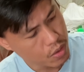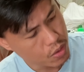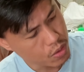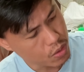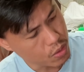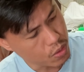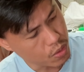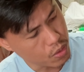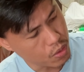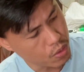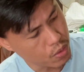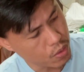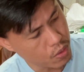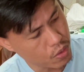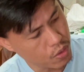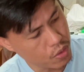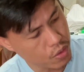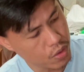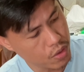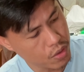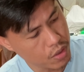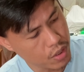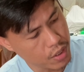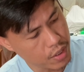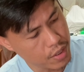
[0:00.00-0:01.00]
So
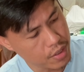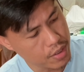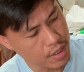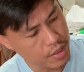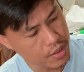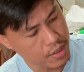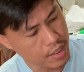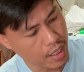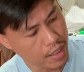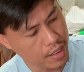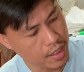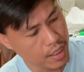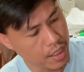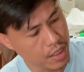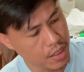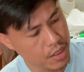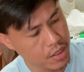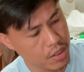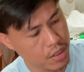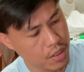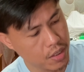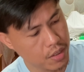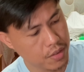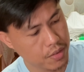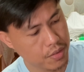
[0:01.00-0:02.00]
there's a settings
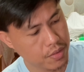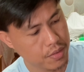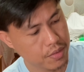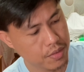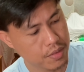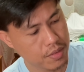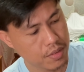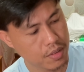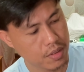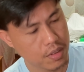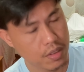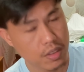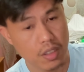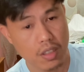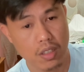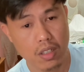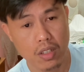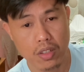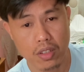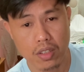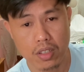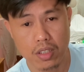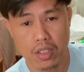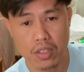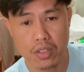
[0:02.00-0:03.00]
here
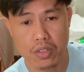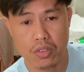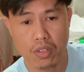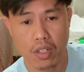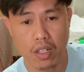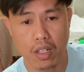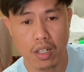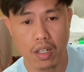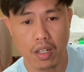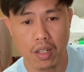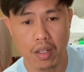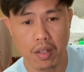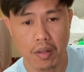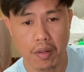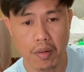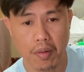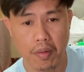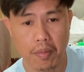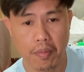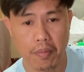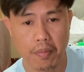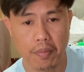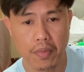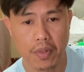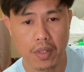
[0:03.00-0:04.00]
on this
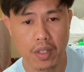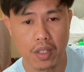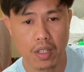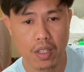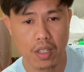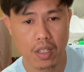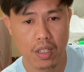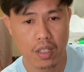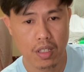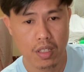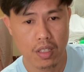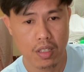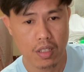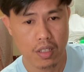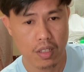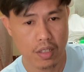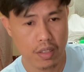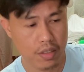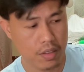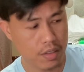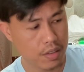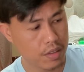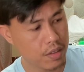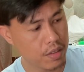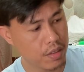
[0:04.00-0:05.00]
um,
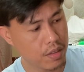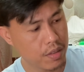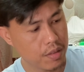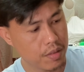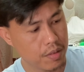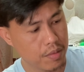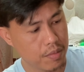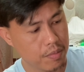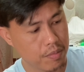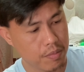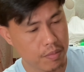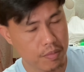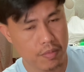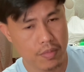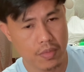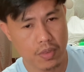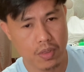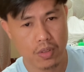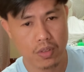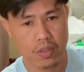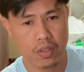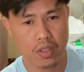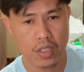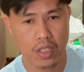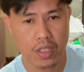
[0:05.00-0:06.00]
um,
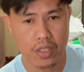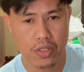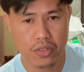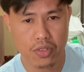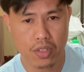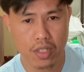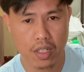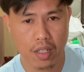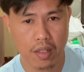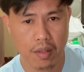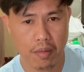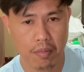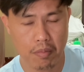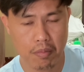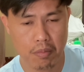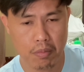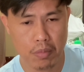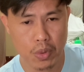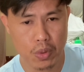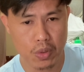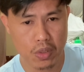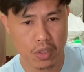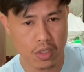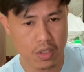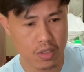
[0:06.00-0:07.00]
on this um,
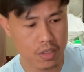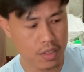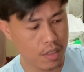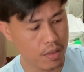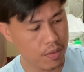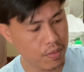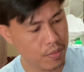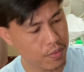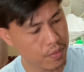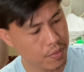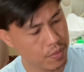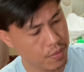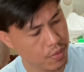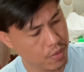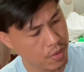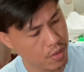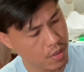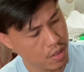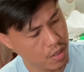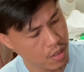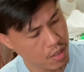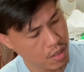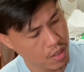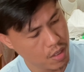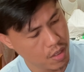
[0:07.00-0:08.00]
boot itself.
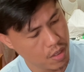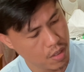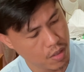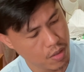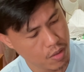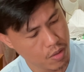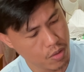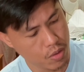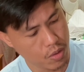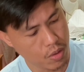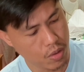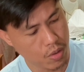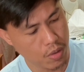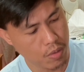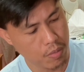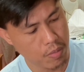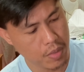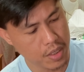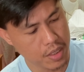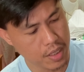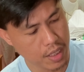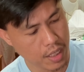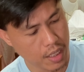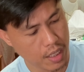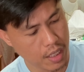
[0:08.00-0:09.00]
So
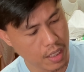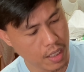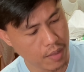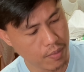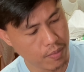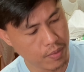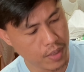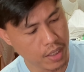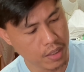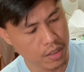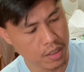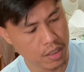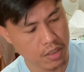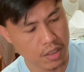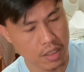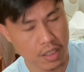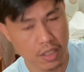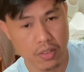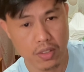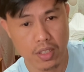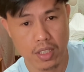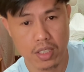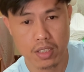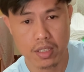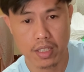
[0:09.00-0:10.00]
basically, if ninety
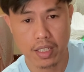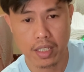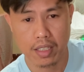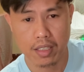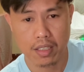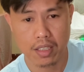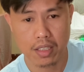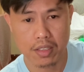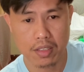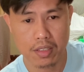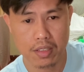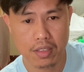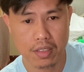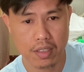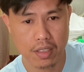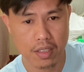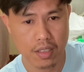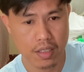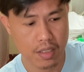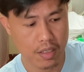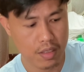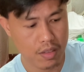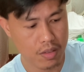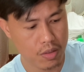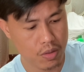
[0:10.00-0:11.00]
degrees like this,
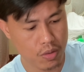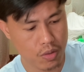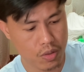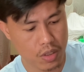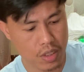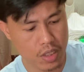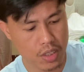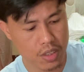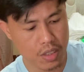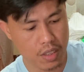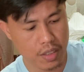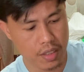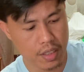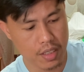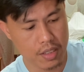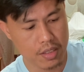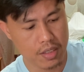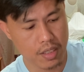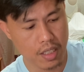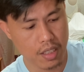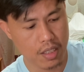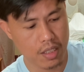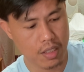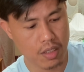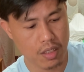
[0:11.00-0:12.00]
so these are the
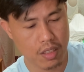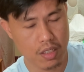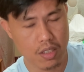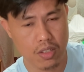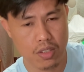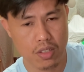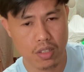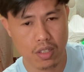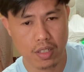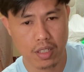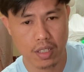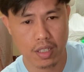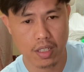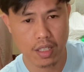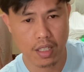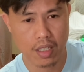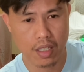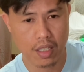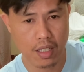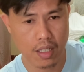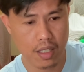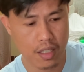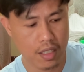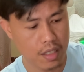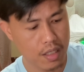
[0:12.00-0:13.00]
set, these are the